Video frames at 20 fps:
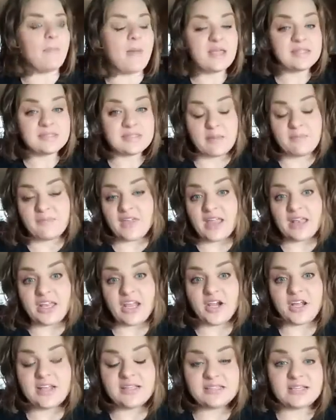Some
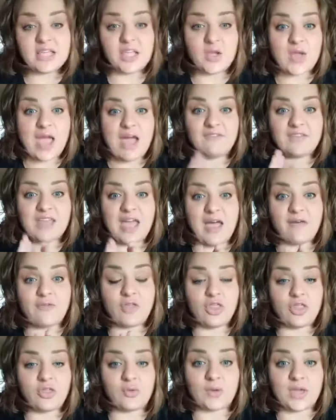veterinarians say you have to have
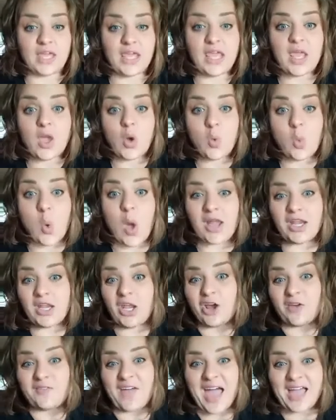3
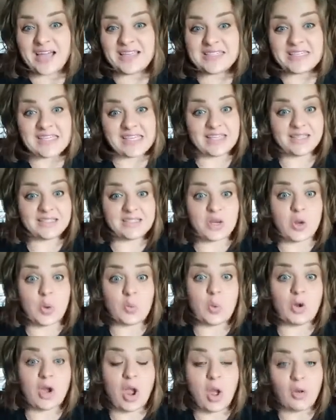1-year vaccines in a
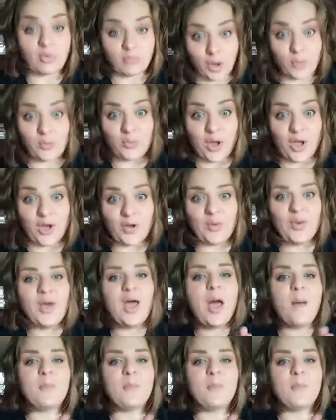row